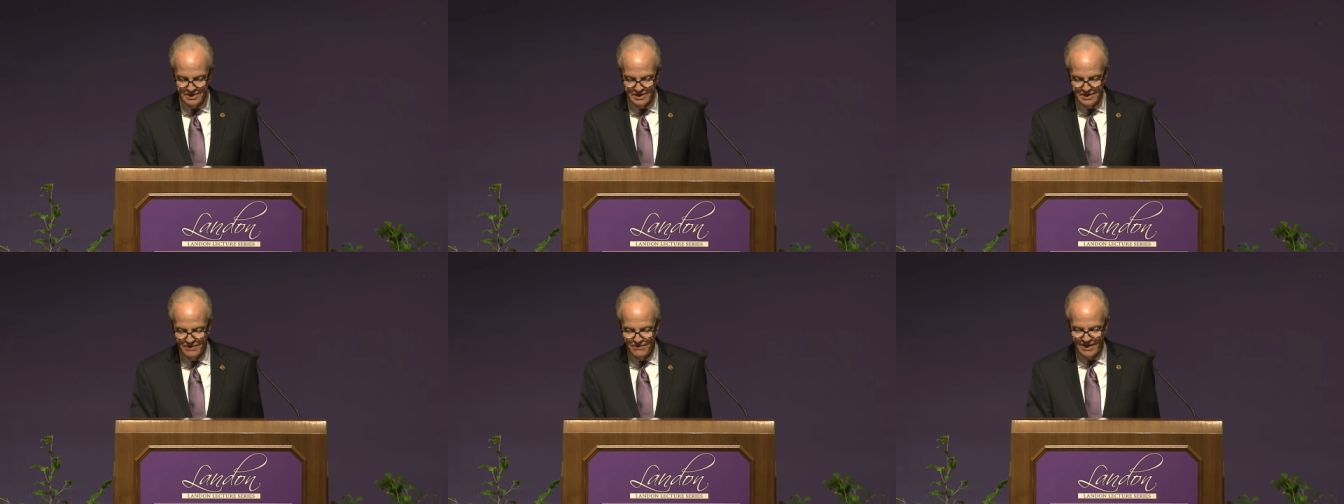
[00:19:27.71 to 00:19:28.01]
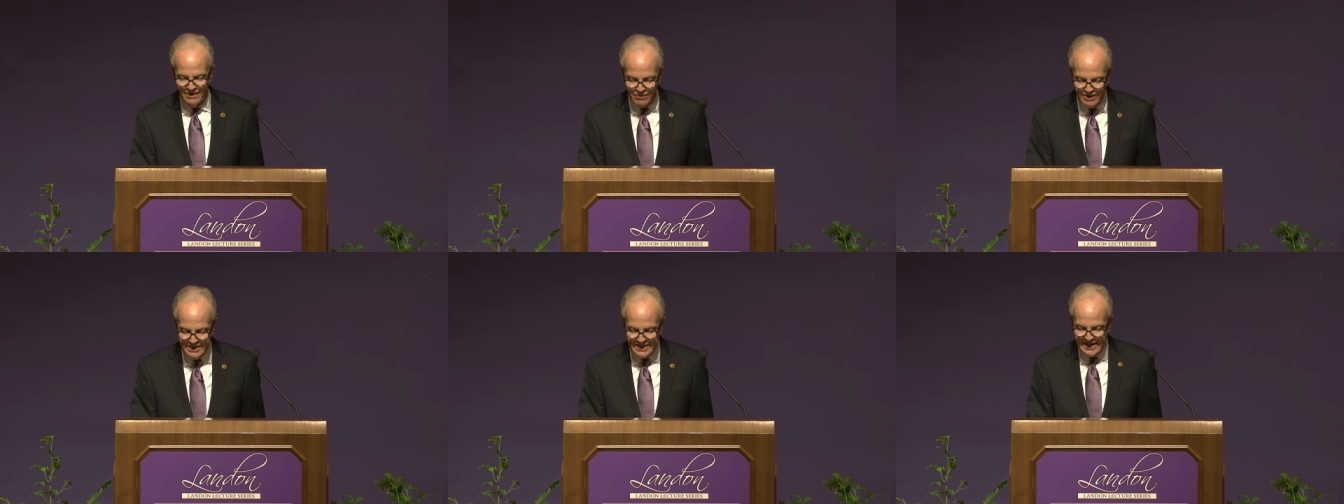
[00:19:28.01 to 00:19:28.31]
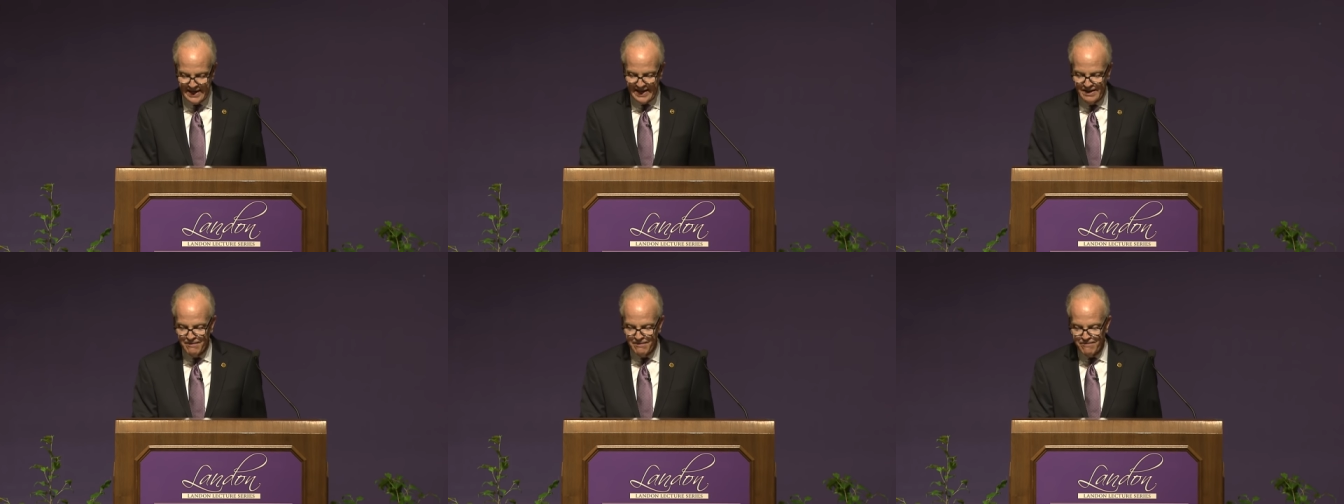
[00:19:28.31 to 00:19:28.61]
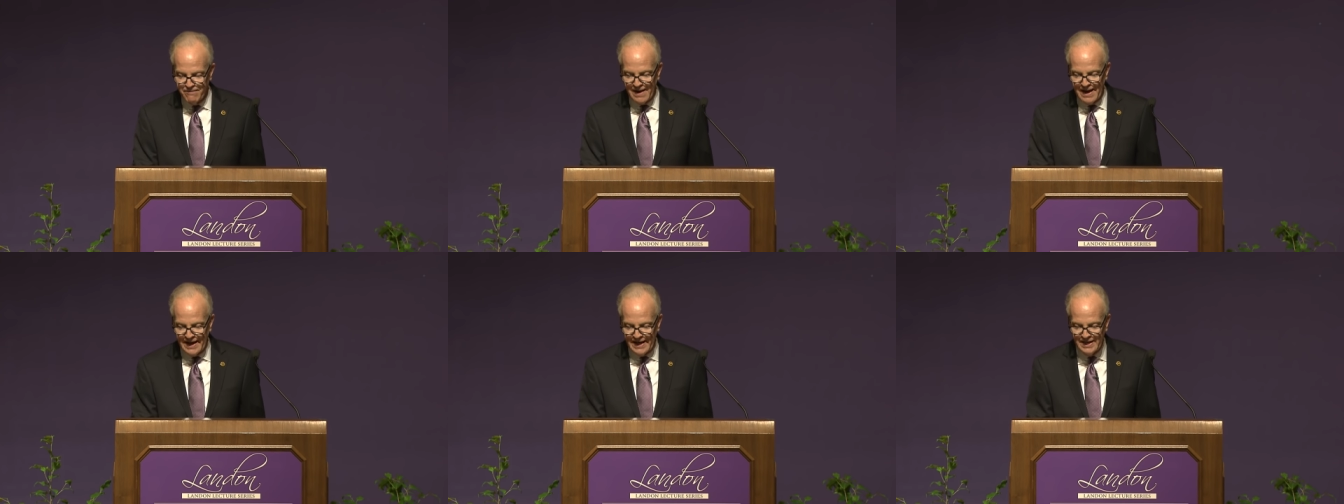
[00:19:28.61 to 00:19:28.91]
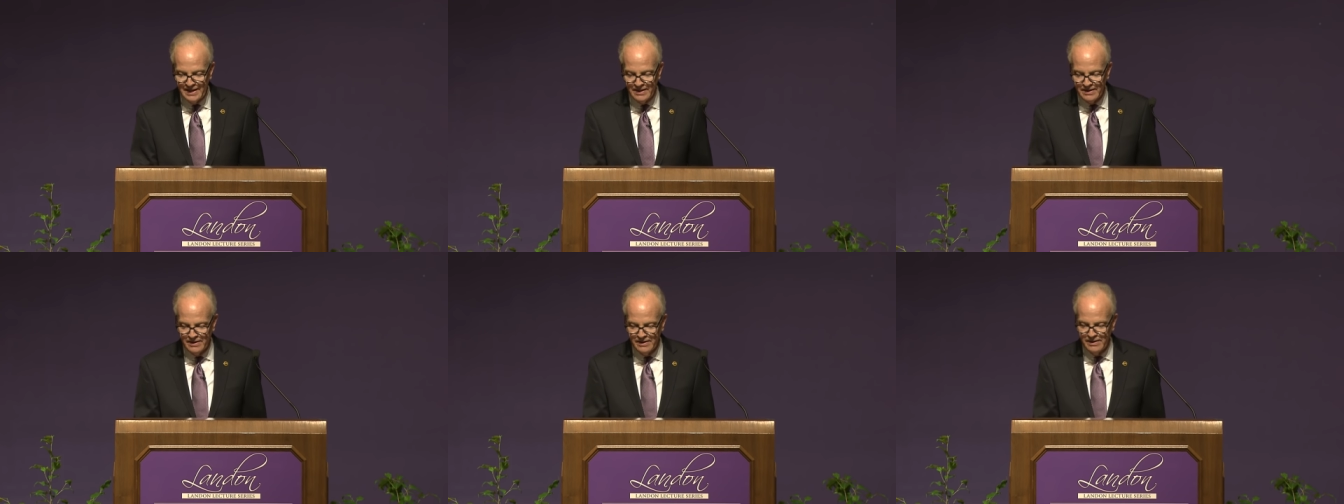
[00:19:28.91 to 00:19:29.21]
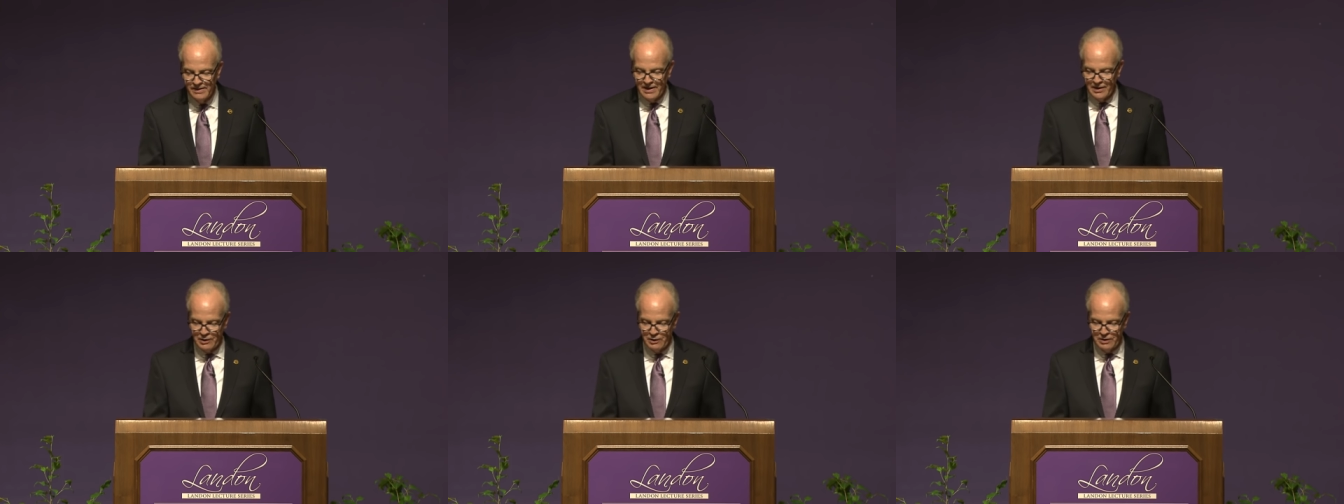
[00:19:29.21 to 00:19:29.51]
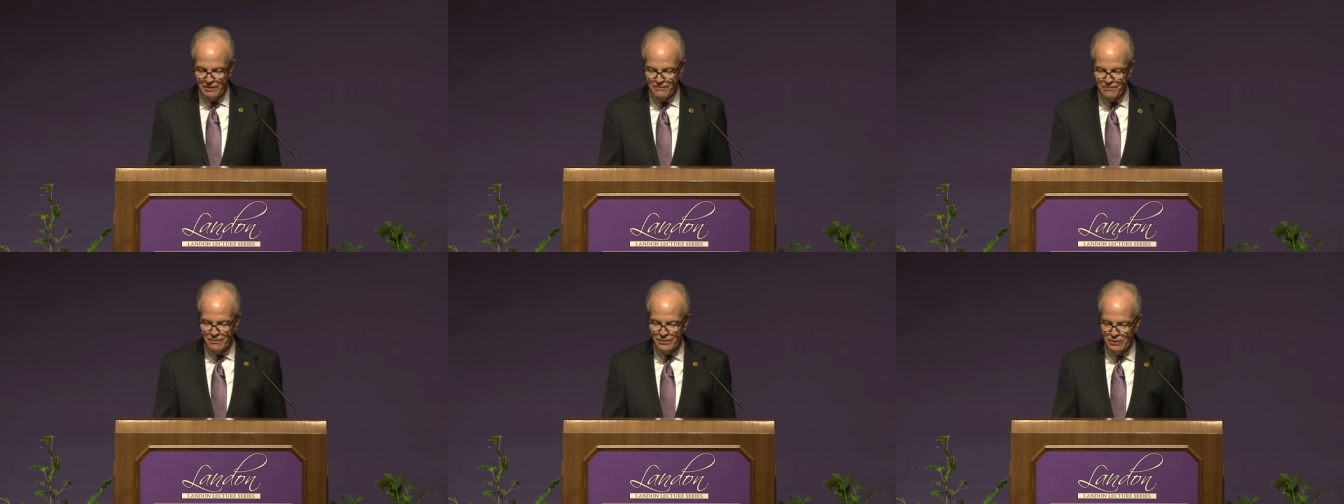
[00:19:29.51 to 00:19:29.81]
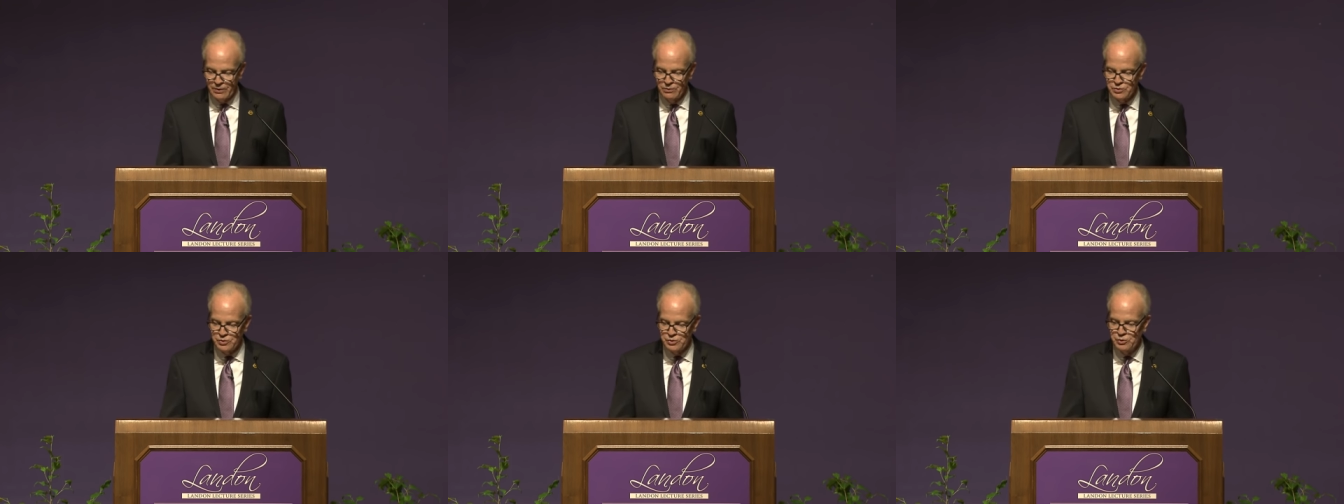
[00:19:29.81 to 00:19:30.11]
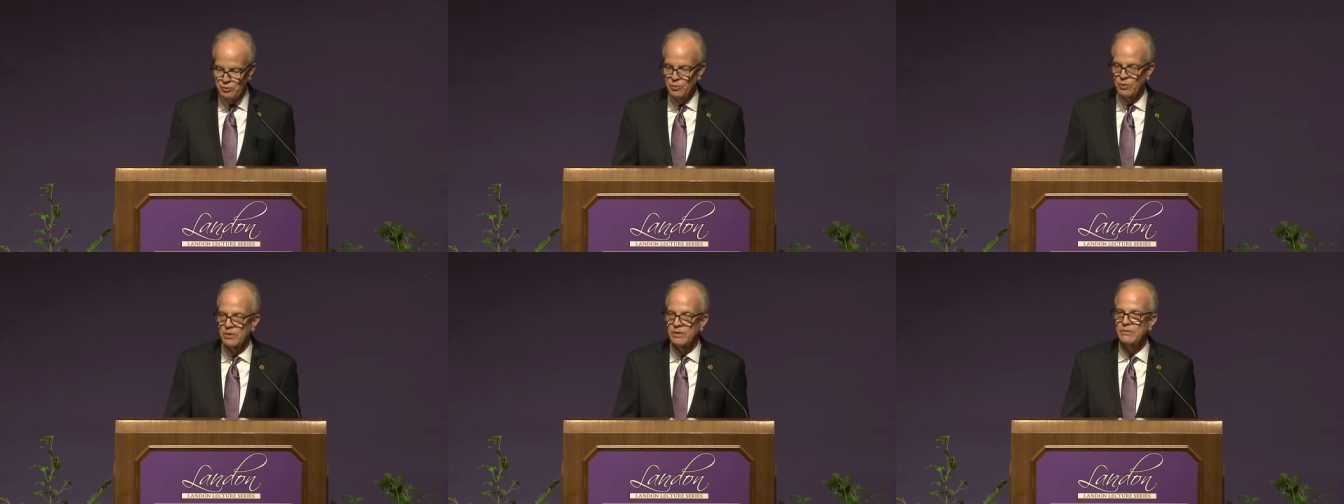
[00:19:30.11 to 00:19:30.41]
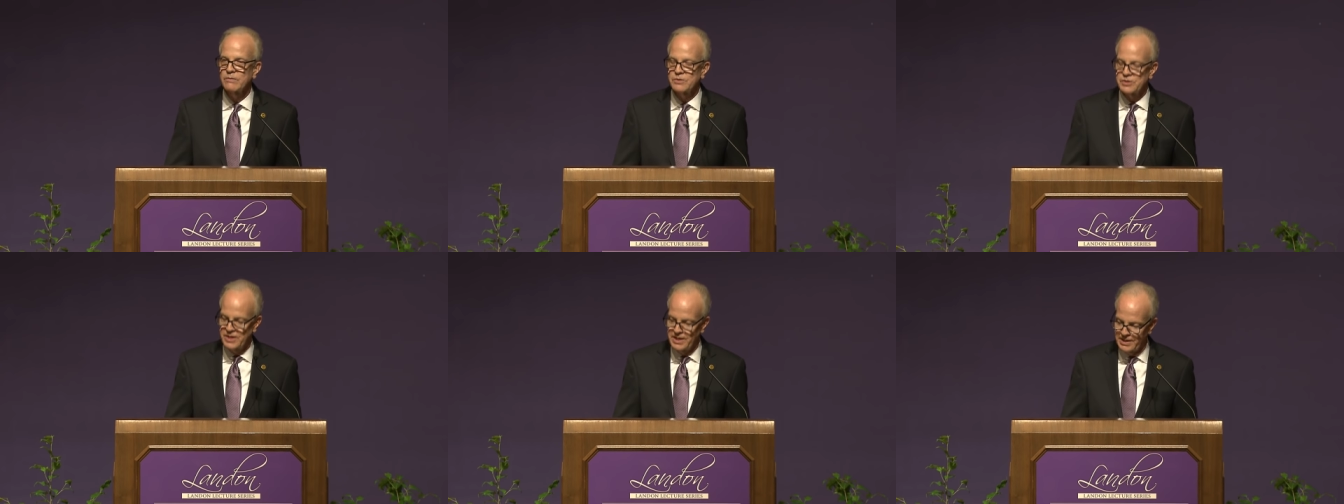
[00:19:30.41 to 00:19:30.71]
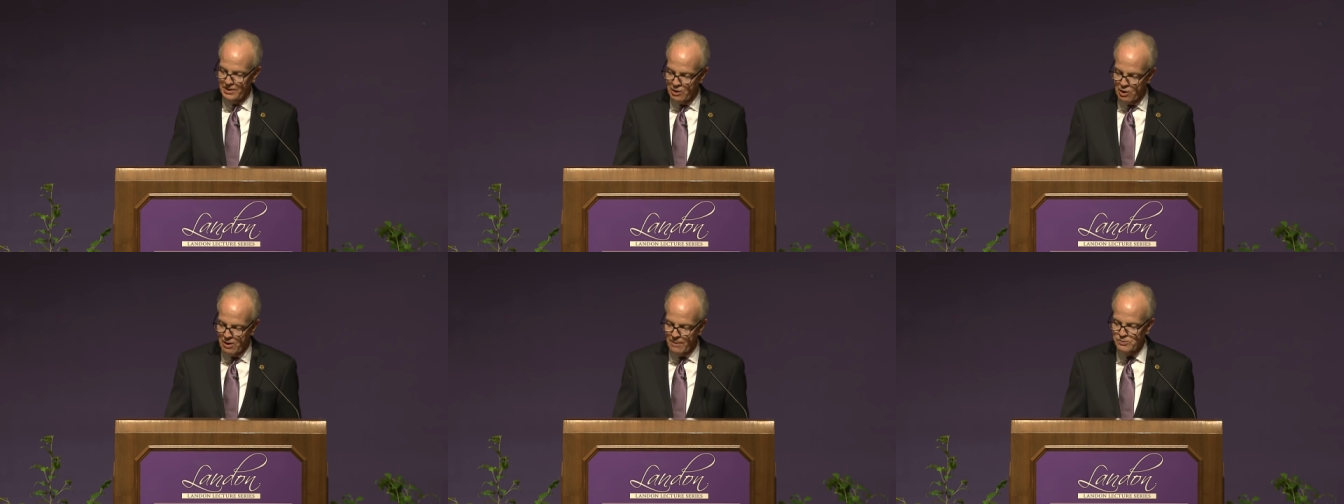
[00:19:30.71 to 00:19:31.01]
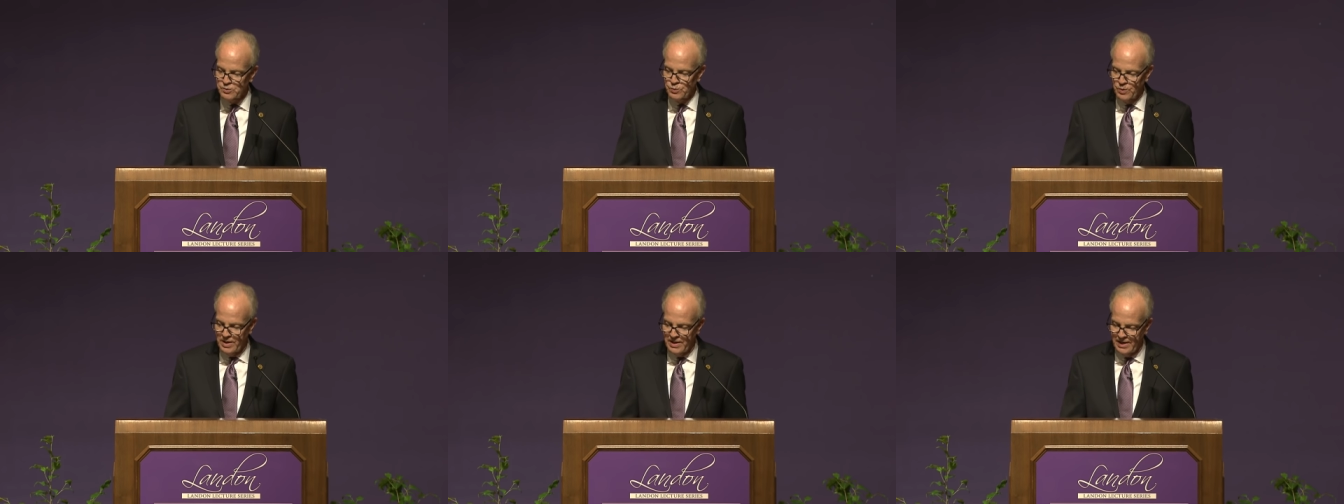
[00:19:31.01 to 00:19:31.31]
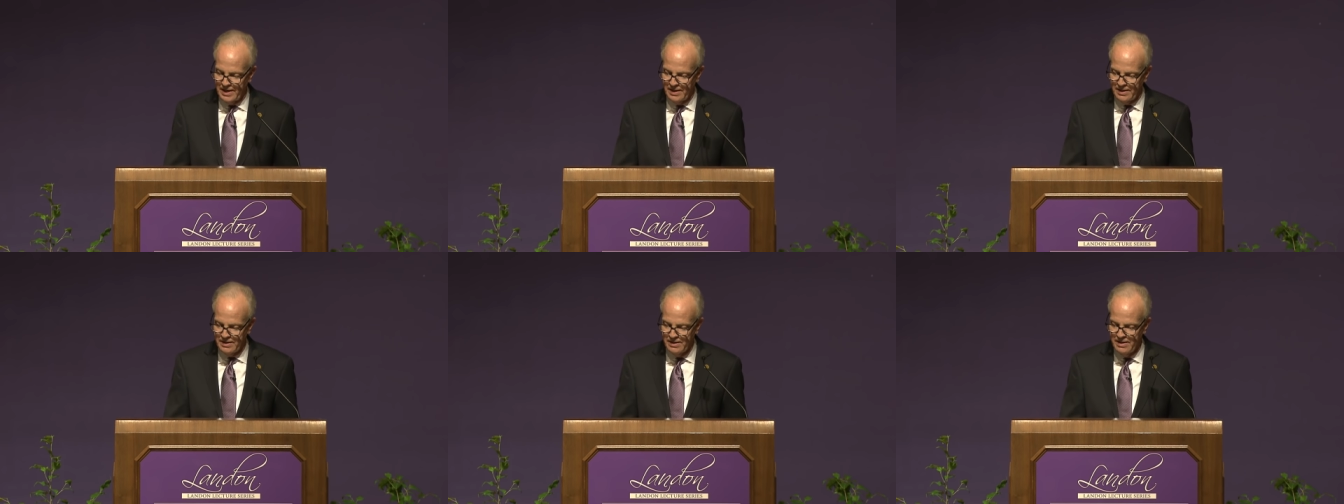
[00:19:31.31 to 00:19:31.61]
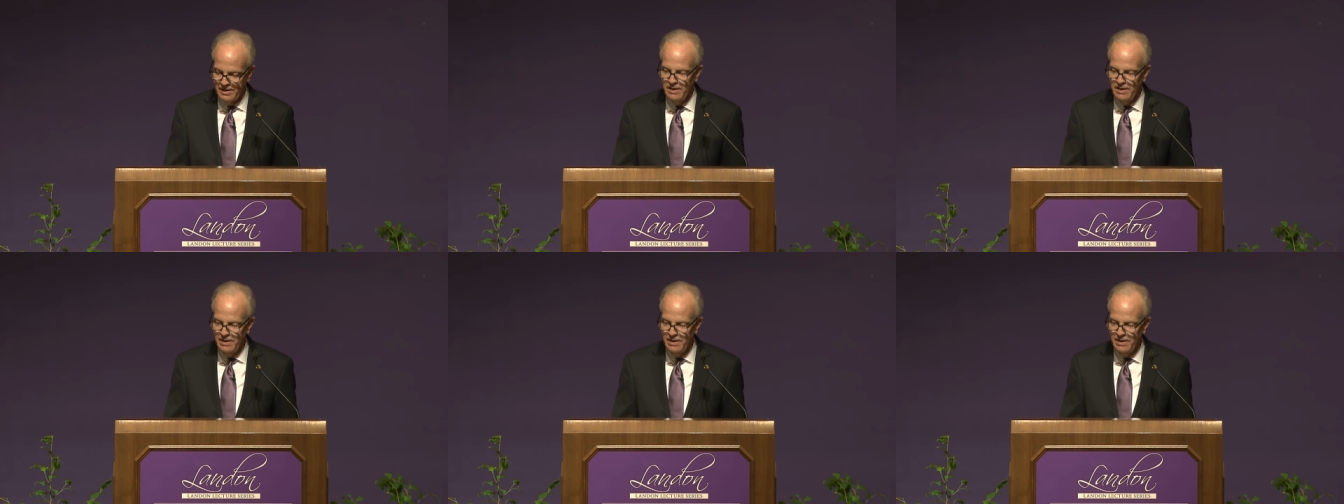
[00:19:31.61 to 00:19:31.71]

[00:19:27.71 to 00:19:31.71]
of every day to fight not only for those who were sent in harm's way,